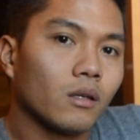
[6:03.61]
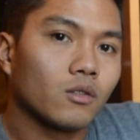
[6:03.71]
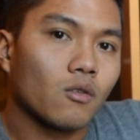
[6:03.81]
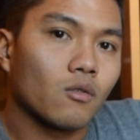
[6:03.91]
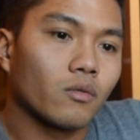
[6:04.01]

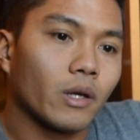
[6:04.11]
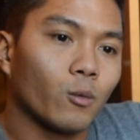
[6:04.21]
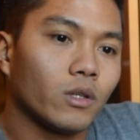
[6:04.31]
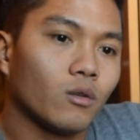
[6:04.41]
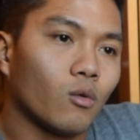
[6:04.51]
So now
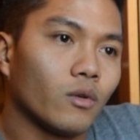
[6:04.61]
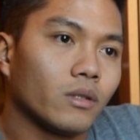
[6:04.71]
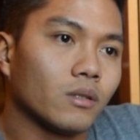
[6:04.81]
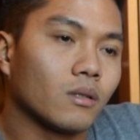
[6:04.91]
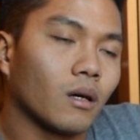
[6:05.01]
we go
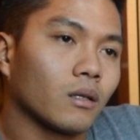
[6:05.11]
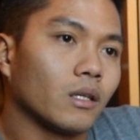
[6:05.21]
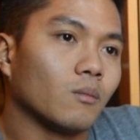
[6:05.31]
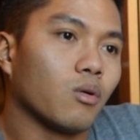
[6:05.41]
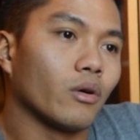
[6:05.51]
into
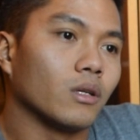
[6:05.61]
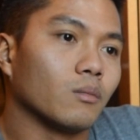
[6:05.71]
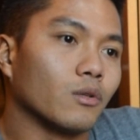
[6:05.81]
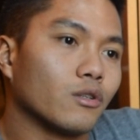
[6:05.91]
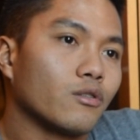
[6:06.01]
talking point
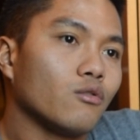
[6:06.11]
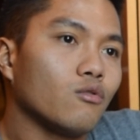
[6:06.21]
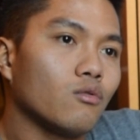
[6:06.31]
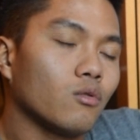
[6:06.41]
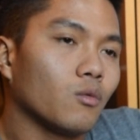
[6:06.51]
number 2,